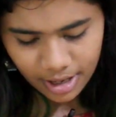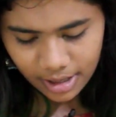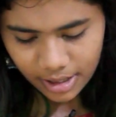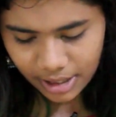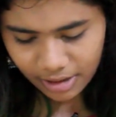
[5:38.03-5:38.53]

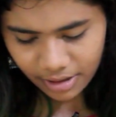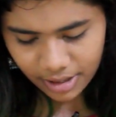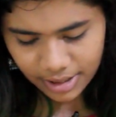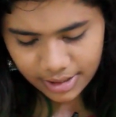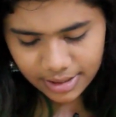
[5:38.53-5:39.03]
Here
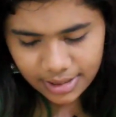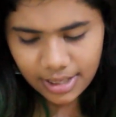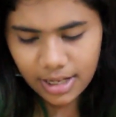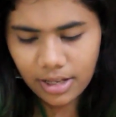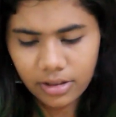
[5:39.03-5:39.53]
is
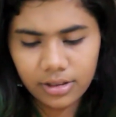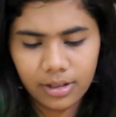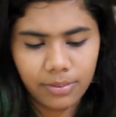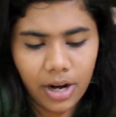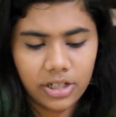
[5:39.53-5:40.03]
the
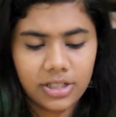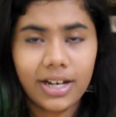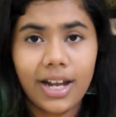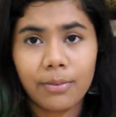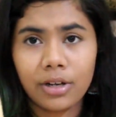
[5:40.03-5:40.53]
brush
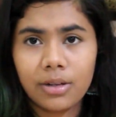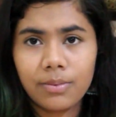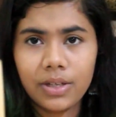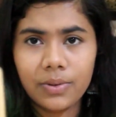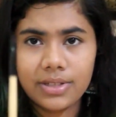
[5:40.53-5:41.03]
that I'm going to
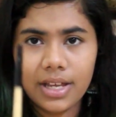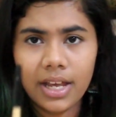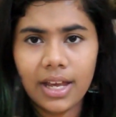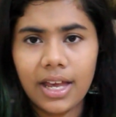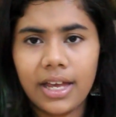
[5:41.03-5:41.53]
be
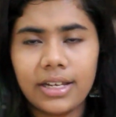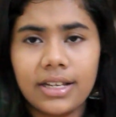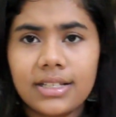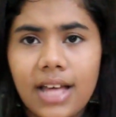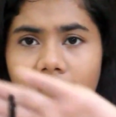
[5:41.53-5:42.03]
using. It
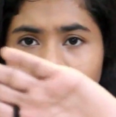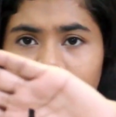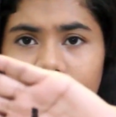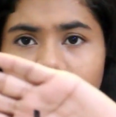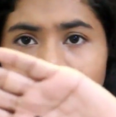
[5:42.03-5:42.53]
is
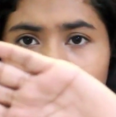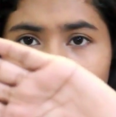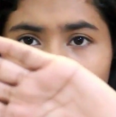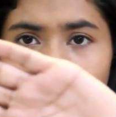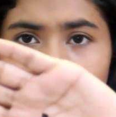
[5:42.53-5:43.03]
angled at
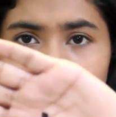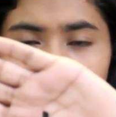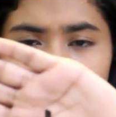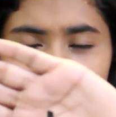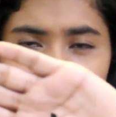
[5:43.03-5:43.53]
top, as you
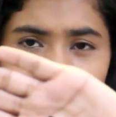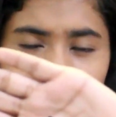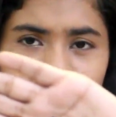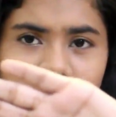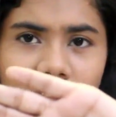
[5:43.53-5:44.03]
can see, a
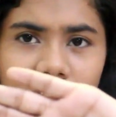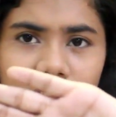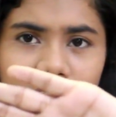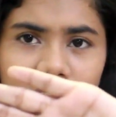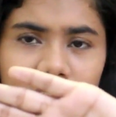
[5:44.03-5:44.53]
little
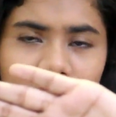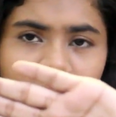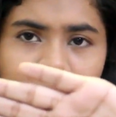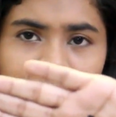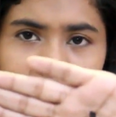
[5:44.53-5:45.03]
diagonal
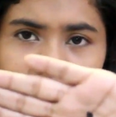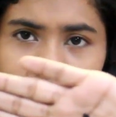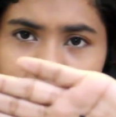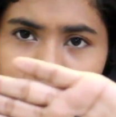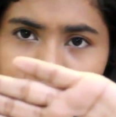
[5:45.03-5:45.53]

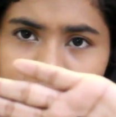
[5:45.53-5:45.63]
shape.